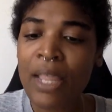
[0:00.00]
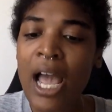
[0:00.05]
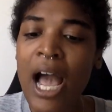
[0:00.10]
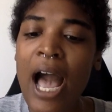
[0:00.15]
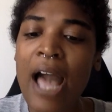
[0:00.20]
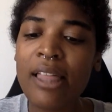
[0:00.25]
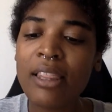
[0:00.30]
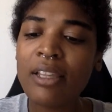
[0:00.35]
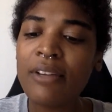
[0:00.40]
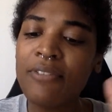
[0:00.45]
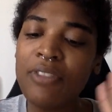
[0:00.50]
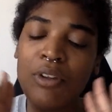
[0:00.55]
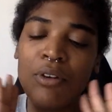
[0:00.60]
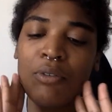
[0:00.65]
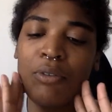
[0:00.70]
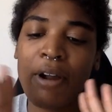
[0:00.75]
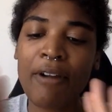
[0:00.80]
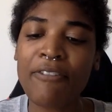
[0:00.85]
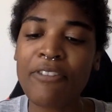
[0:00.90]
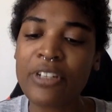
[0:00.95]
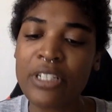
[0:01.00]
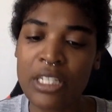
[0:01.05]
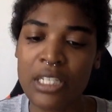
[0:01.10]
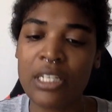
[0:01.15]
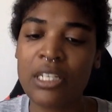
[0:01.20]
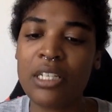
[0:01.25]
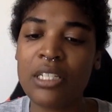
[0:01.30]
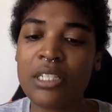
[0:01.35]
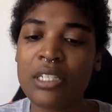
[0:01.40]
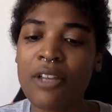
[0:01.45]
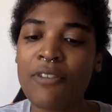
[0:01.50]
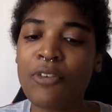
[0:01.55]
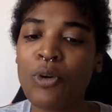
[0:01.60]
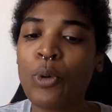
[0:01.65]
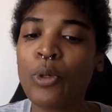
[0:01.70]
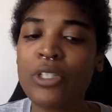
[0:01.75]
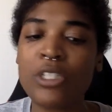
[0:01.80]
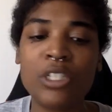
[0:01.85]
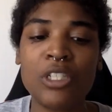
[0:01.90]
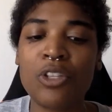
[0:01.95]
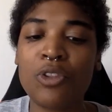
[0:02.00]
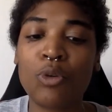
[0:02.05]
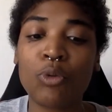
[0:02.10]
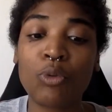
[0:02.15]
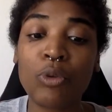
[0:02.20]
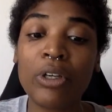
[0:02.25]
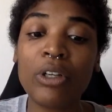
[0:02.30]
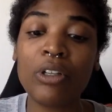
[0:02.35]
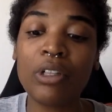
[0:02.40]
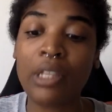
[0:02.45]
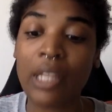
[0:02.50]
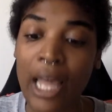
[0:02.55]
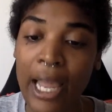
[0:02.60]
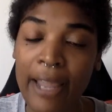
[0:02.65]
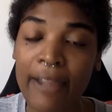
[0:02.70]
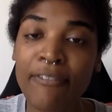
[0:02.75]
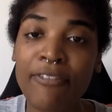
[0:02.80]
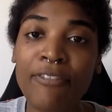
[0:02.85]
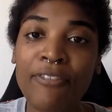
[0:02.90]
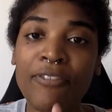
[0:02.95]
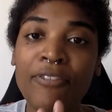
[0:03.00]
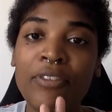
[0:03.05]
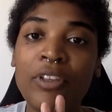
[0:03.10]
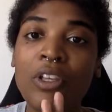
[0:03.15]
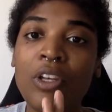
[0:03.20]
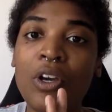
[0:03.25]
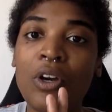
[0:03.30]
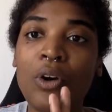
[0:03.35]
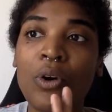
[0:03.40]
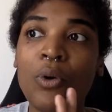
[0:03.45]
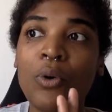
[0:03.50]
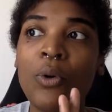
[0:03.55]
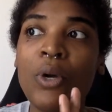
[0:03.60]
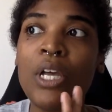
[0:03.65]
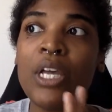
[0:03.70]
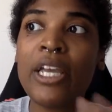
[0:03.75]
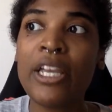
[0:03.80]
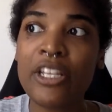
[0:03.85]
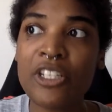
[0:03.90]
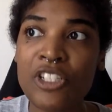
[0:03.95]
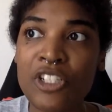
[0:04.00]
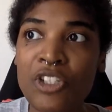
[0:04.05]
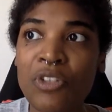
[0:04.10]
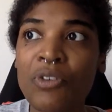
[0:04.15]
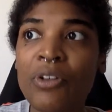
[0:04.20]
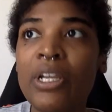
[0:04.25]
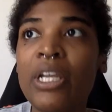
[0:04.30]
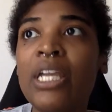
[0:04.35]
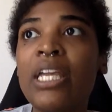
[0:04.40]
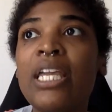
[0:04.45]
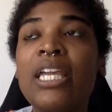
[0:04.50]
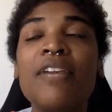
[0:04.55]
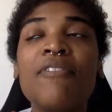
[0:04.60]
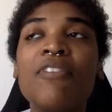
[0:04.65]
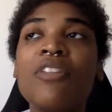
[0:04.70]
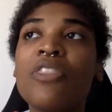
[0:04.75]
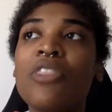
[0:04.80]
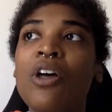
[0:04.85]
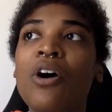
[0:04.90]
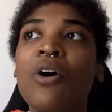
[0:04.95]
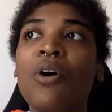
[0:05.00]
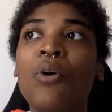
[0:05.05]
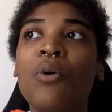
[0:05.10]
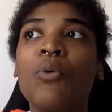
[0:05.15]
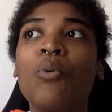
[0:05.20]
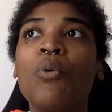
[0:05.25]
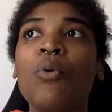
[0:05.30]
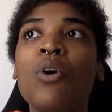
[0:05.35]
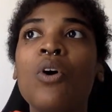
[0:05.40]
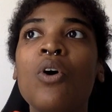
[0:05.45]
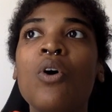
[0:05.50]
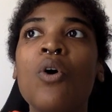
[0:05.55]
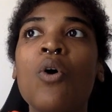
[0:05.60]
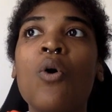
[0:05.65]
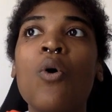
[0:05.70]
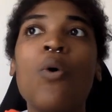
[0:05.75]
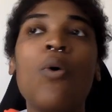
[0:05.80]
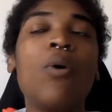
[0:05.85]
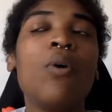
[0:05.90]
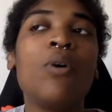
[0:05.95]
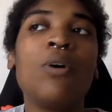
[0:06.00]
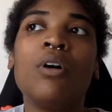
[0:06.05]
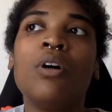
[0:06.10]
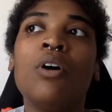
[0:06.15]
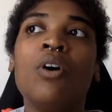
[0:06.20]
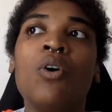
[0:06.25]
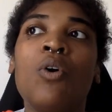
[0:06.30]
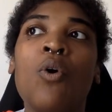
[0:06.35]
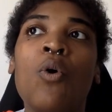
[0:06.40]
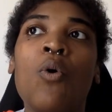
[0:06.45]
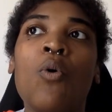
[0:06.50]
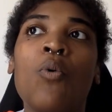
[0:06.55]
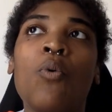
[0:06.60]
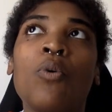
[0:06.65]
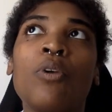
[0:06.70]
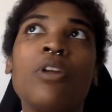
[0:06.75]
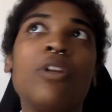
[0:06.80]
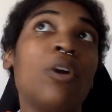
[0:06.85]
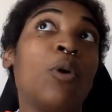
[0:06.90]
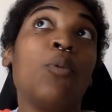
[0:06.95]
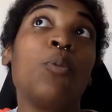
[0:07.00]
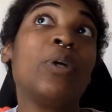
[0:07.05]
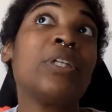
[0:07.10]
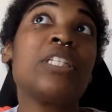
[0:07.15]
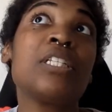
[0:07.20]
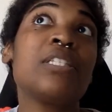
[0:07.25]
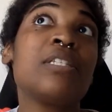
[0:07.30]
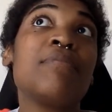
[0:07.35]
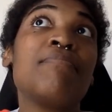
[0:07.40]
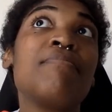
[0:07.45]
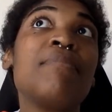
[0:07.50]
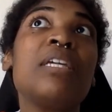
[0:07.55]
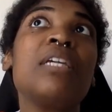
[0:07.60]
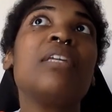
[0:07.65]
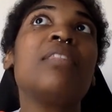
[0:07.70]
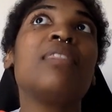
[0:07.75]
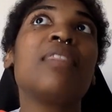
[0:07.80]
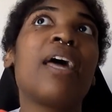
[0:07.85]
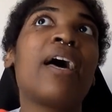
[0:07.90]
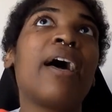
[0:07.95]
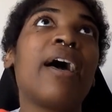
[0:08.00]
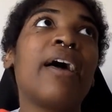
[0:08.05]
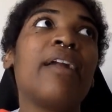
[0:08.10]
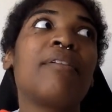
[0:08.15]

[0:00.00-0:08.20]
I love the references, of course, to the real life, you know, history, even though, you know, what does it mean that